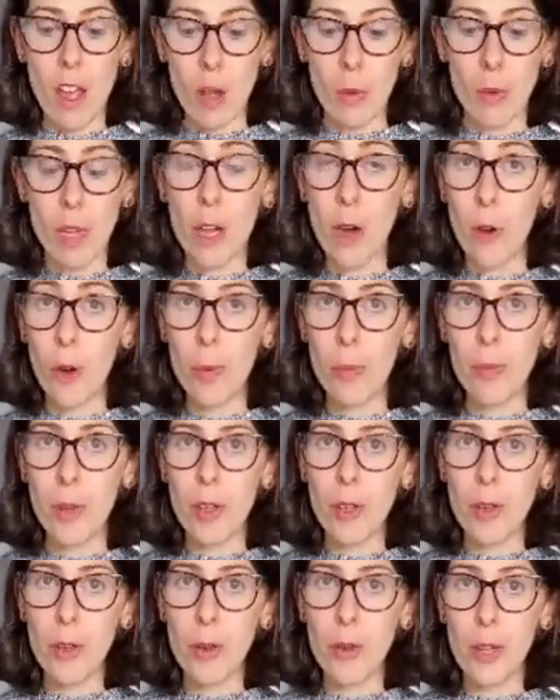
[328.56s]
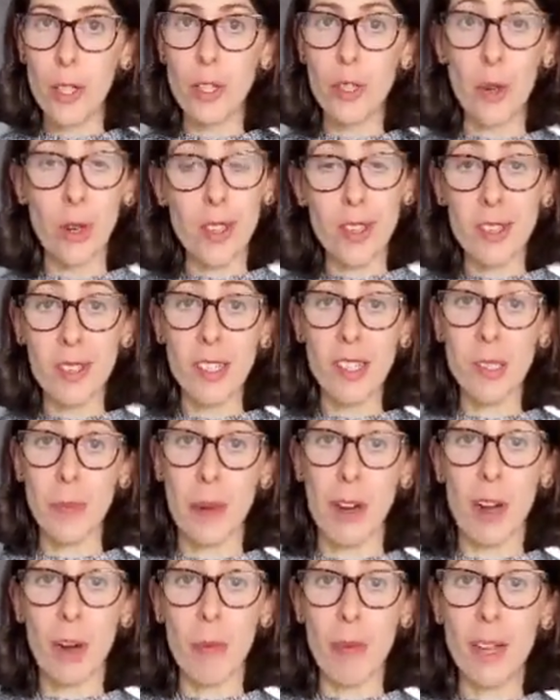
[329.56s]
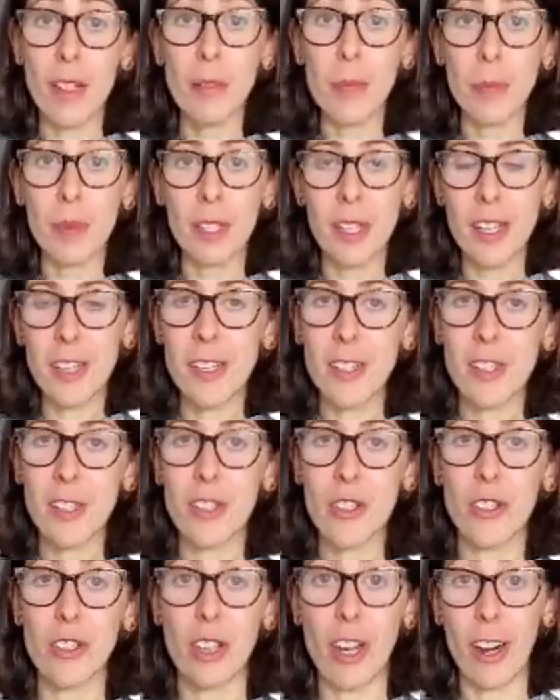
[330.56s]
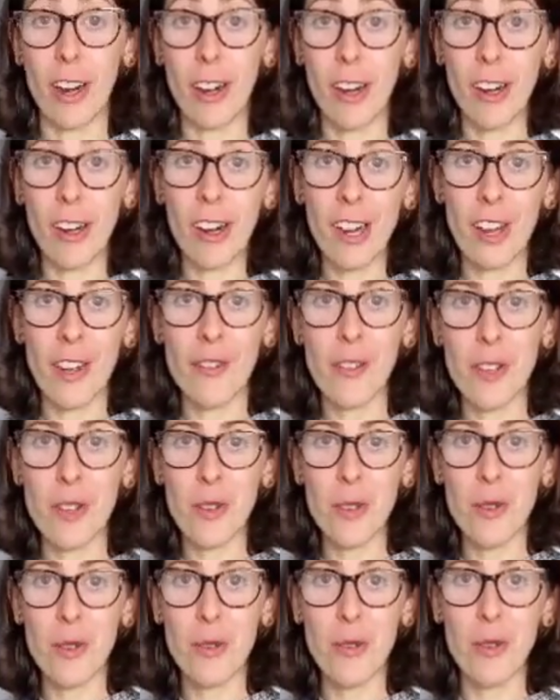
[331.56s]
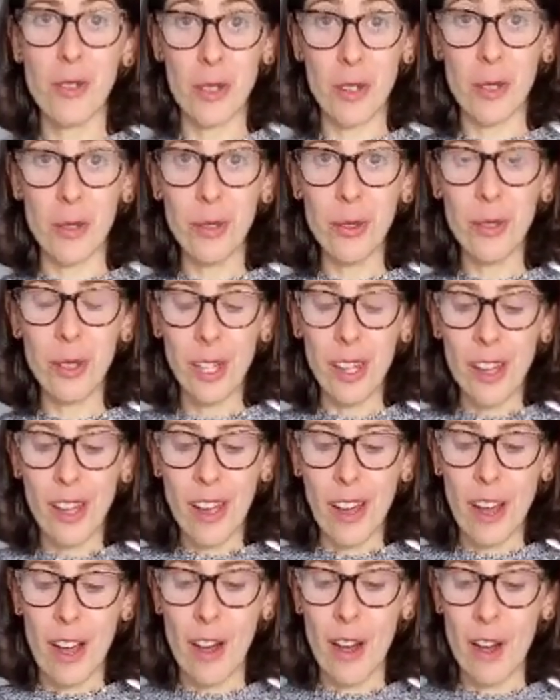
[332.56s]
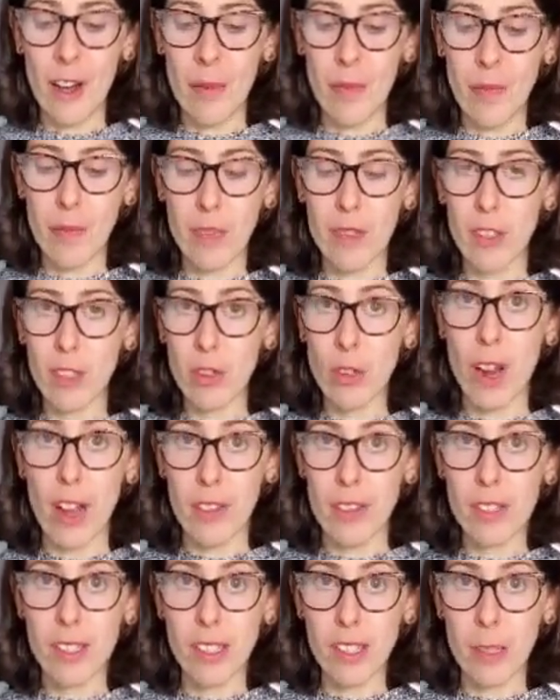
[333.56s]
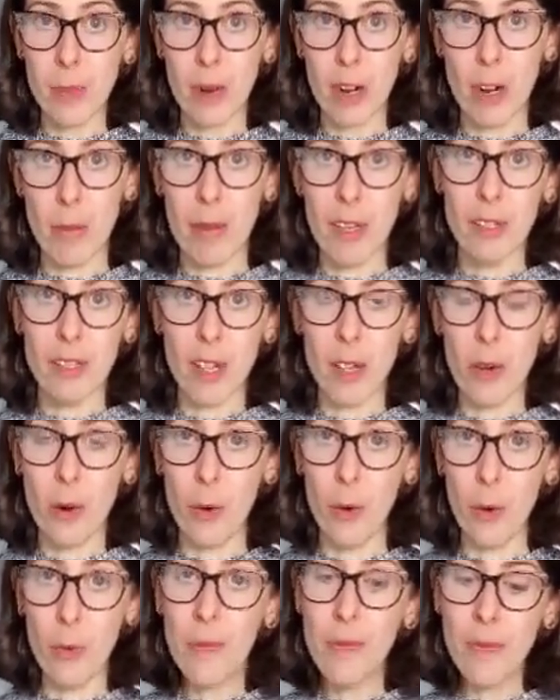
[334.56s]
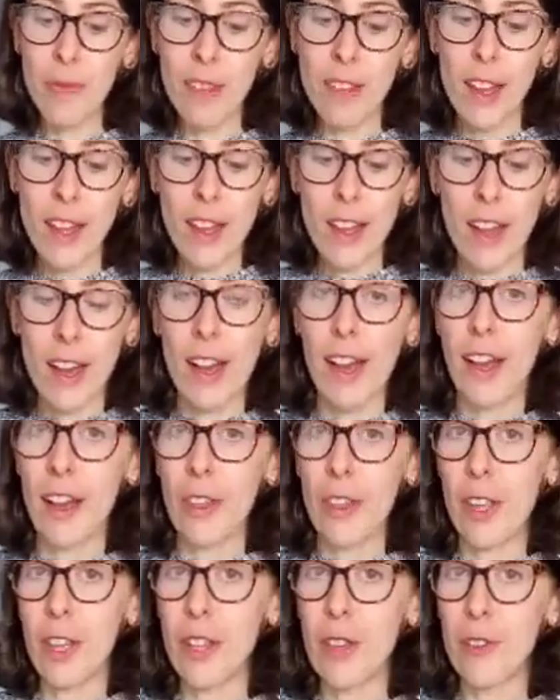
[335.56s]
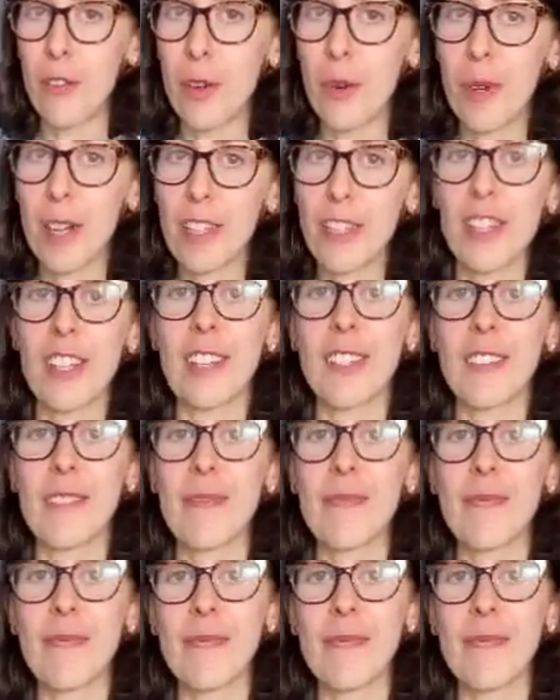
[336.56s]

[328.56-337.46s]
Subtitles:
We hope you enjoy this experiment. Please share if you do. Try this experiment at home. Thank you for watching.